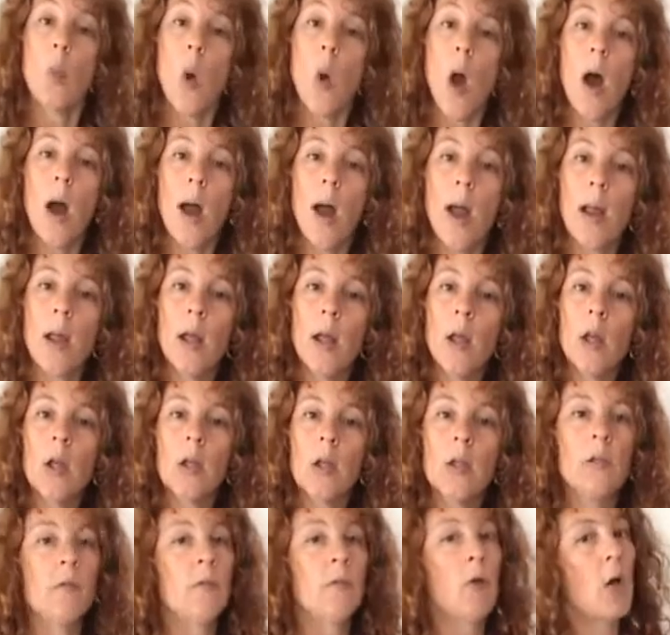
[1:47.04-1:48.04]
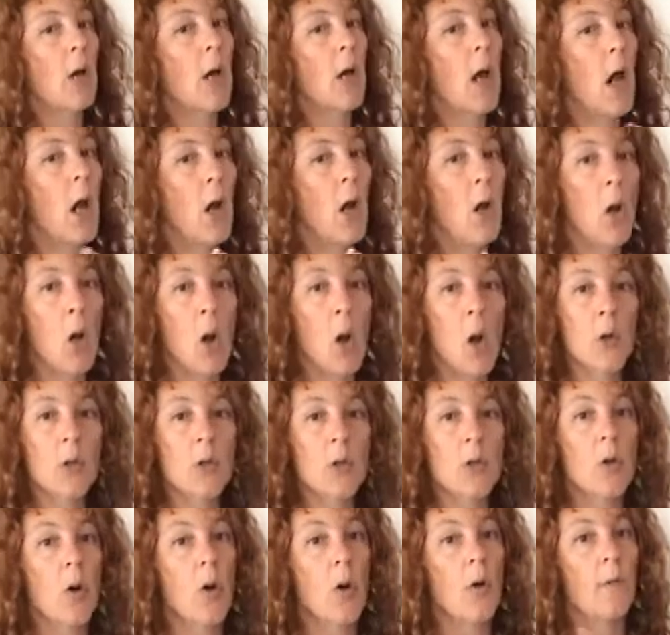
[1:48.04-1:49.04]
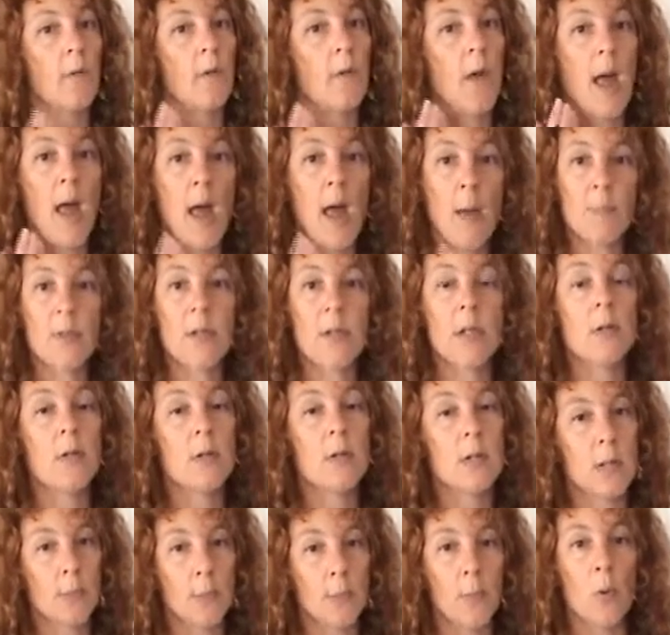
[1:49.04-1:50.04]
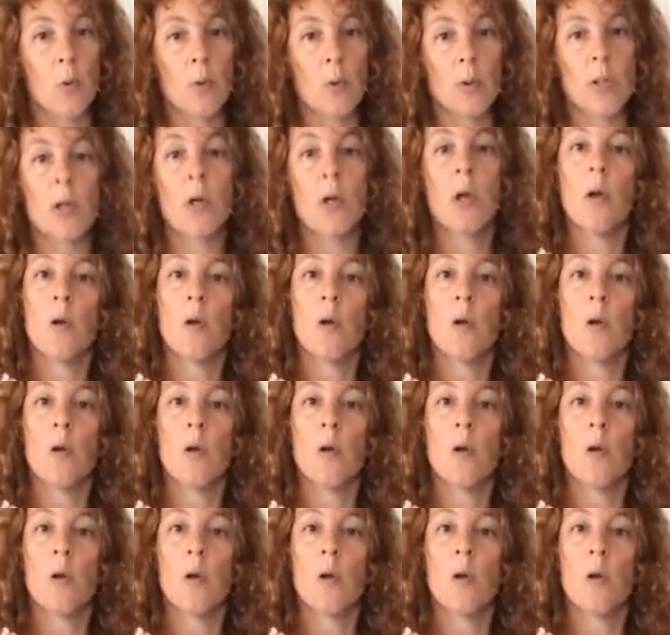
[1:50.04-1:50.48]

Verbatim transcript: why, you've got a lot of absolute support